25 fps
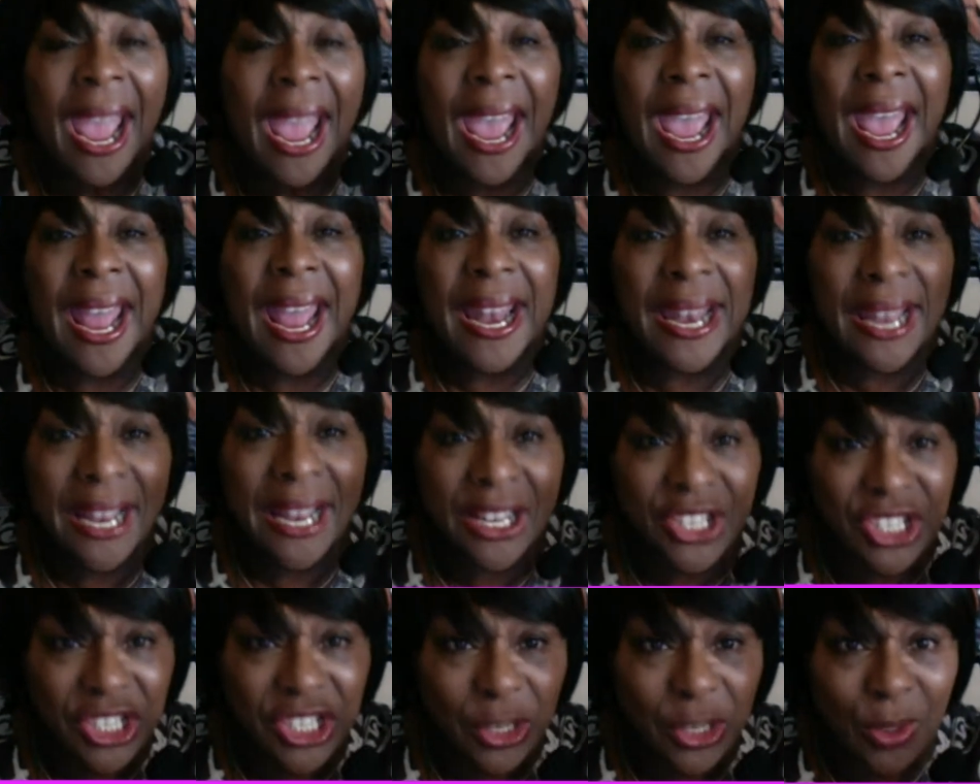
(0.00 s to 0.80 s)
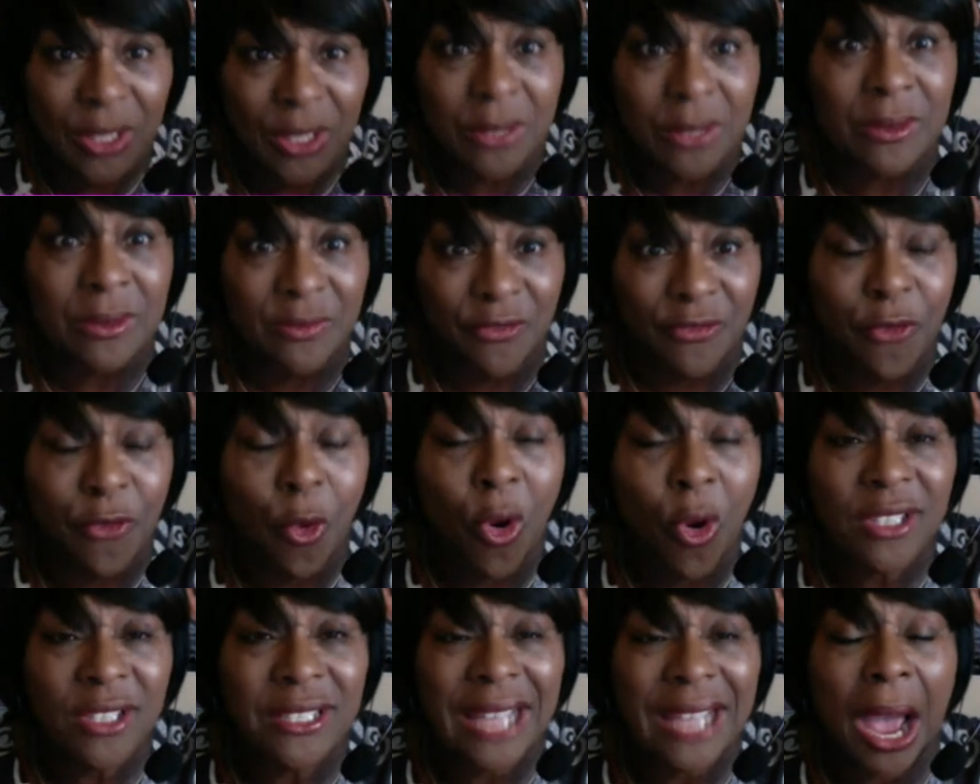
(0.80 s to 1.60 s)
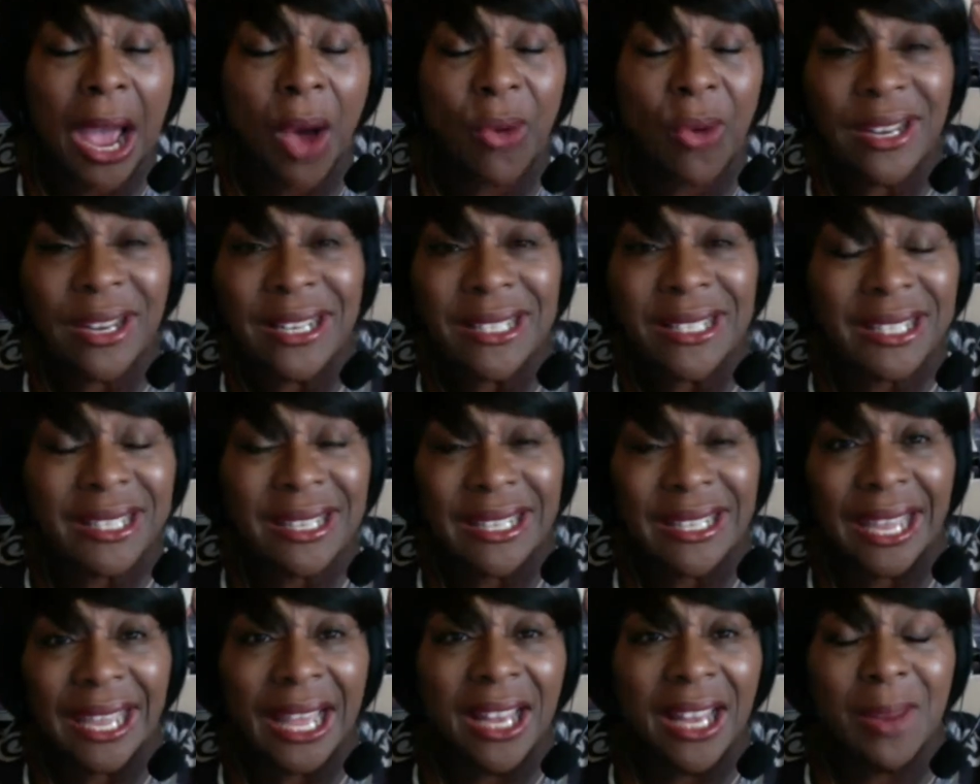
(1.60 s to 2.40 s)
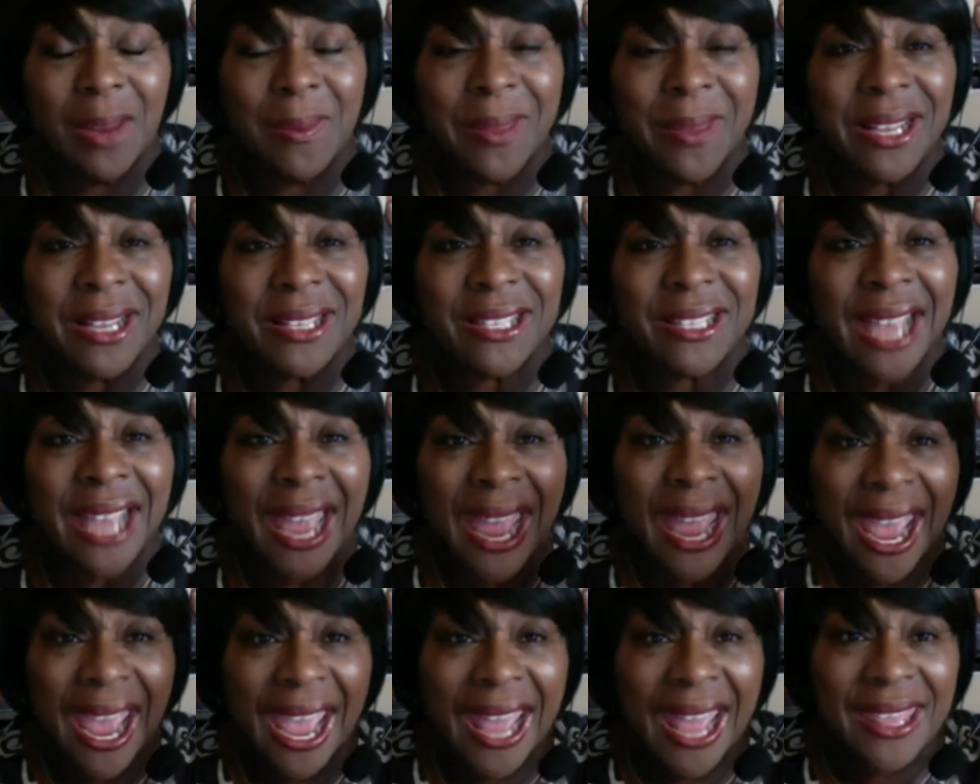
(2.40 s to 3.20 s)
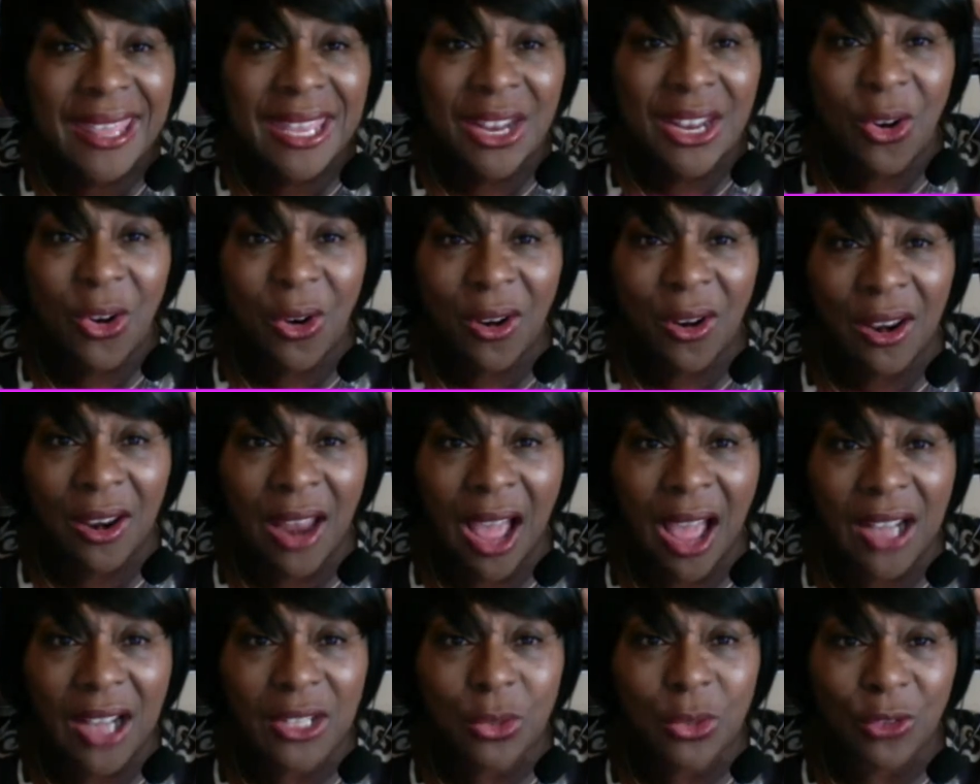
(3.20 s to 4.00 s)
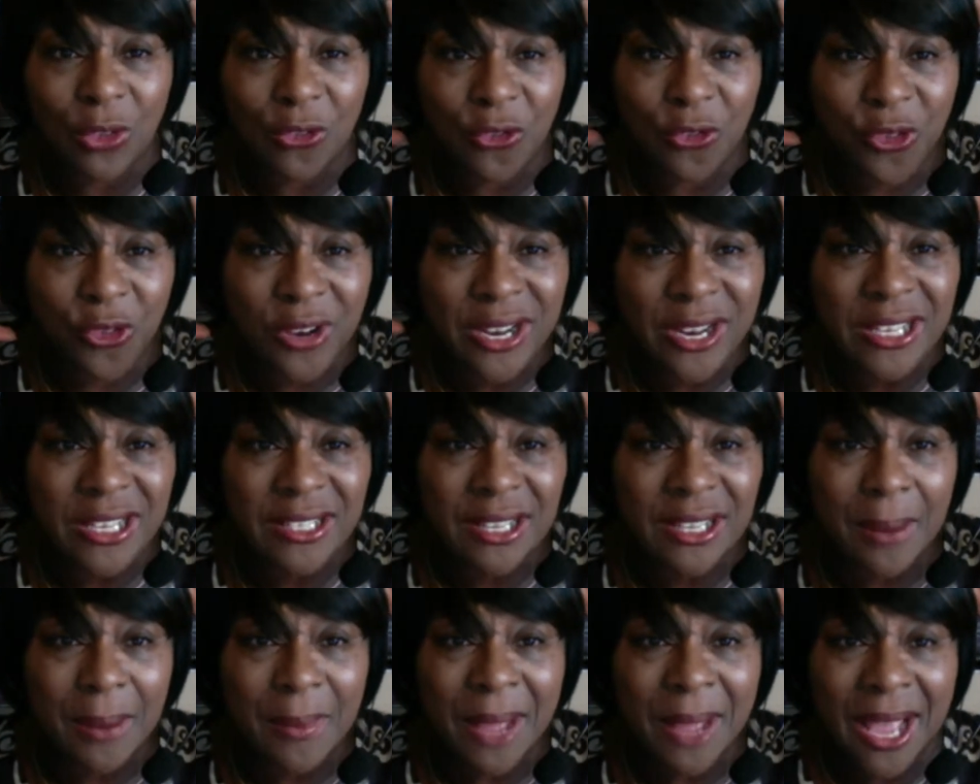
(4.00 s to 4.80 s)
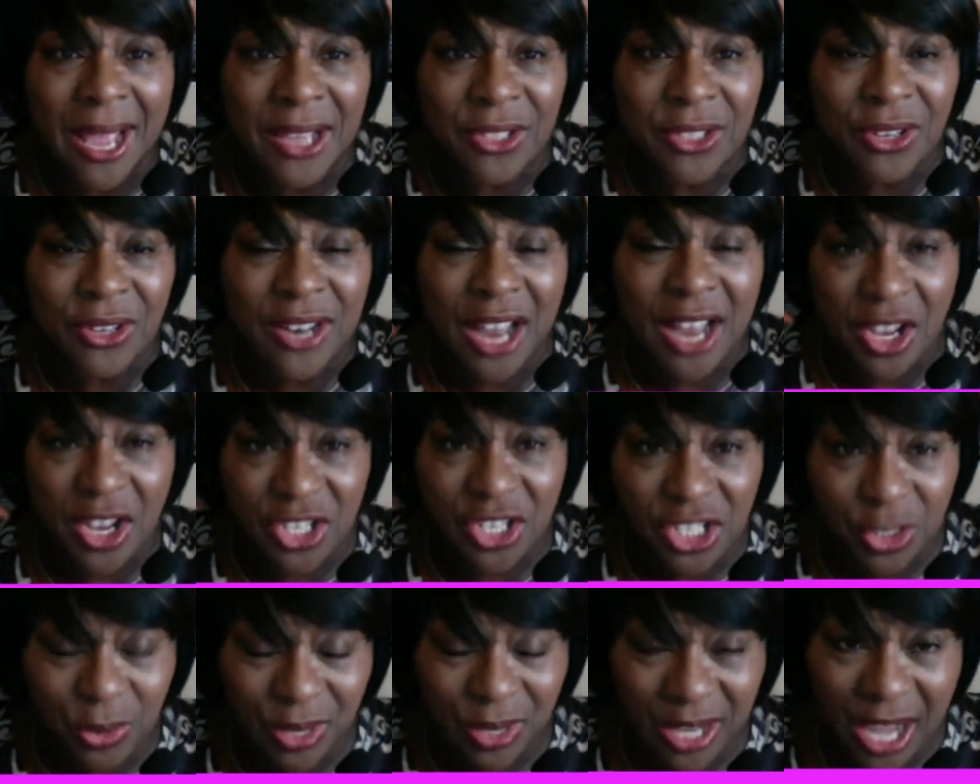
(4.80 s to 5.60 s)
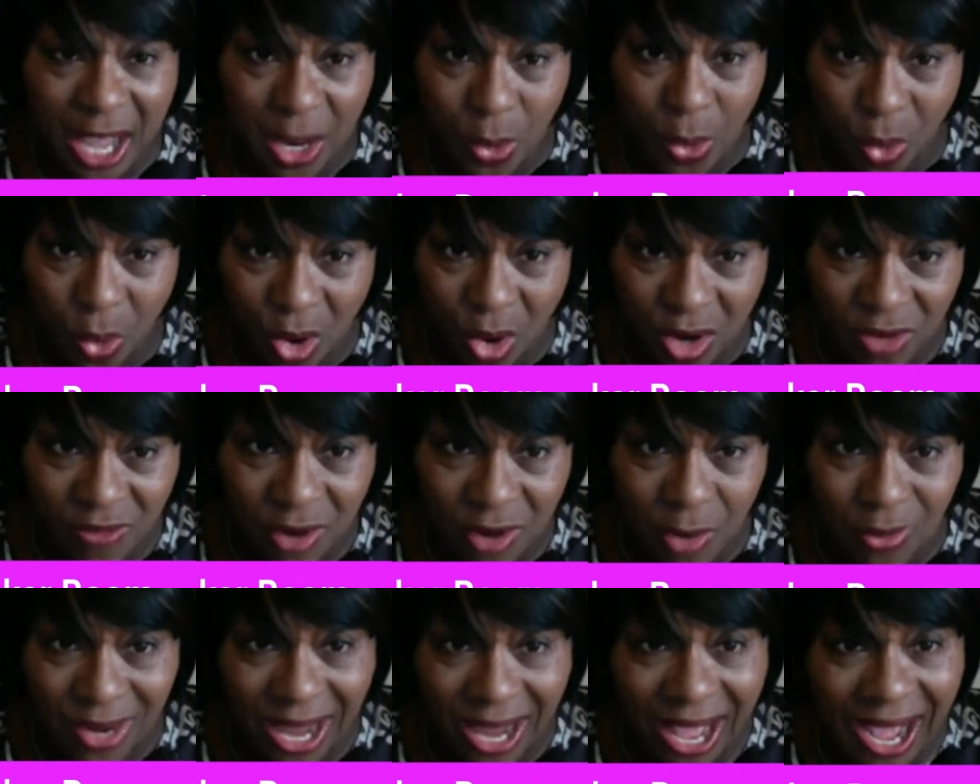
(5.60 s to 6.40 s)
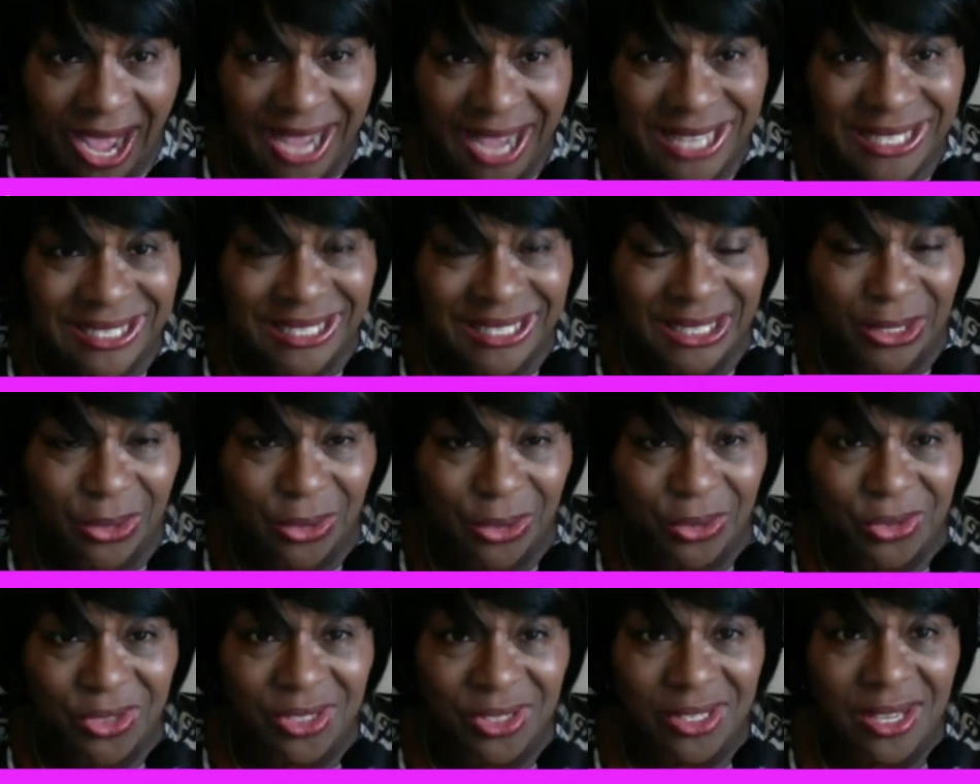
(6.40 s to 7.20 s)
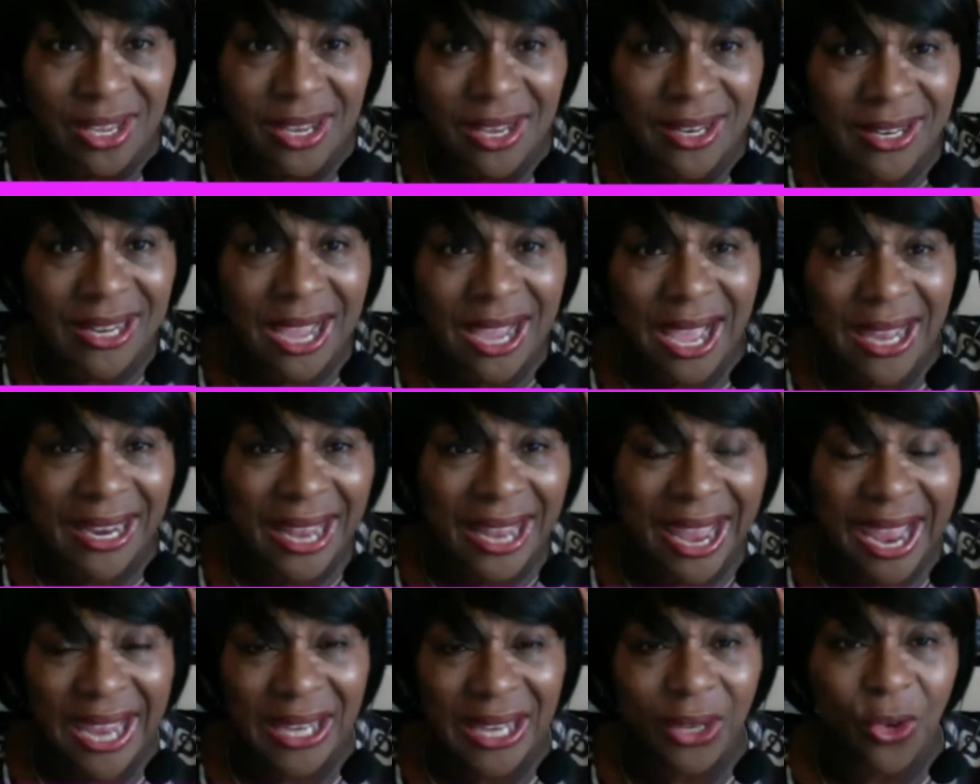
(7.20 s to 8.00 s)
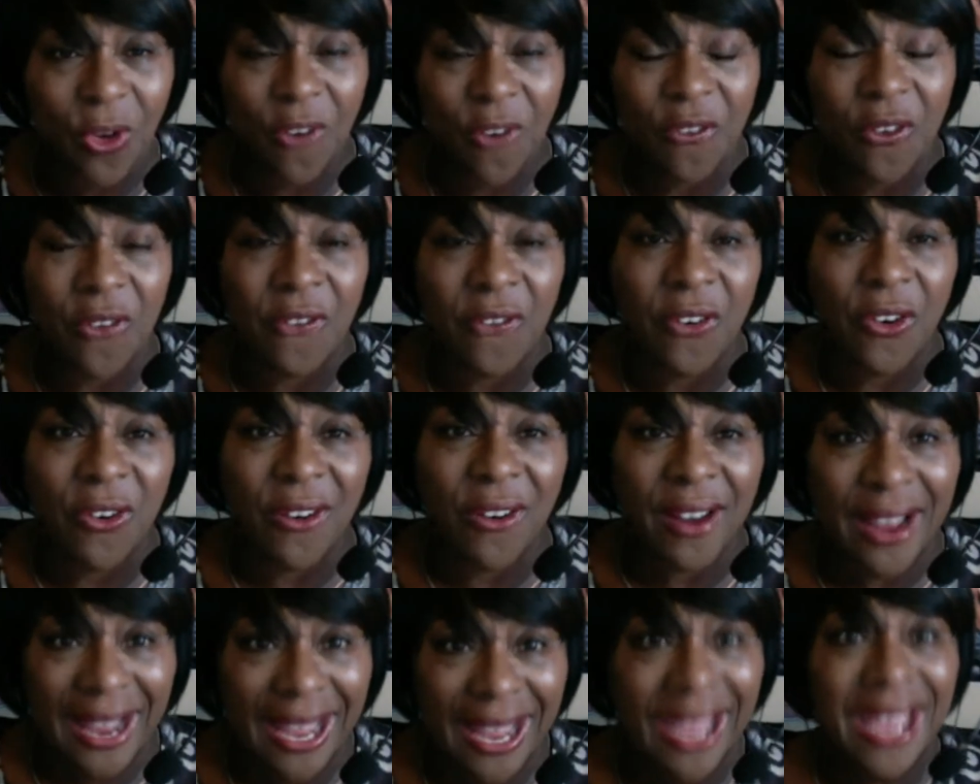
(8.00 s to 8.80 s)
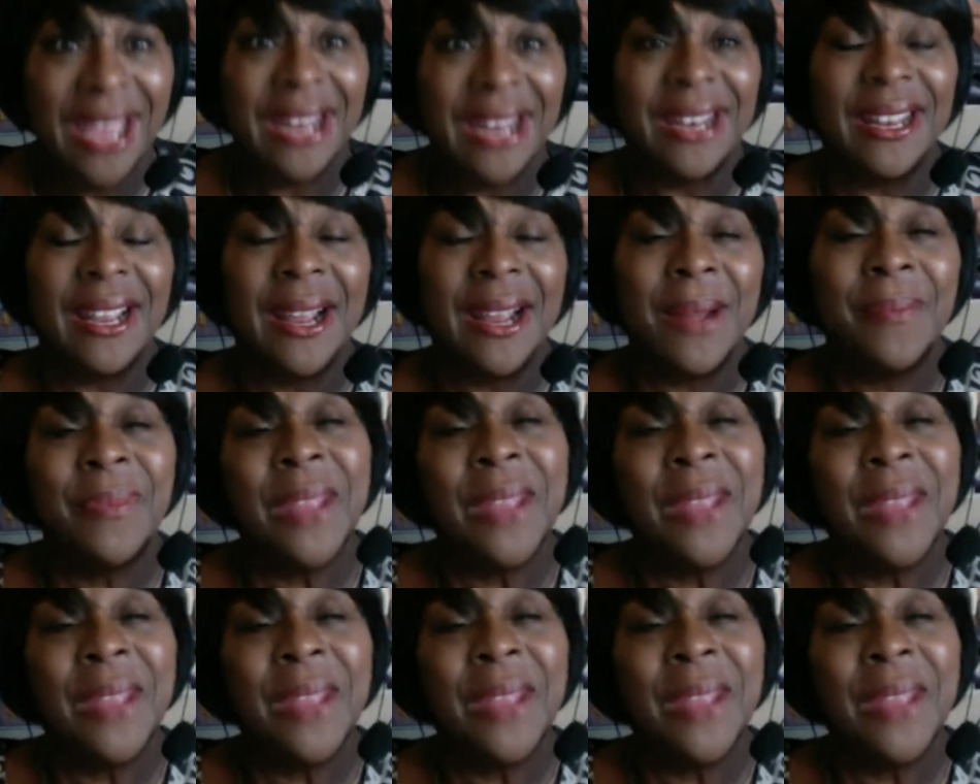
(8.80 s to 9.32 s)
And then she was forced out into the elements, and then her locks would freeze up. So now she would kind of walk around with icicles kind of hanging off of her head.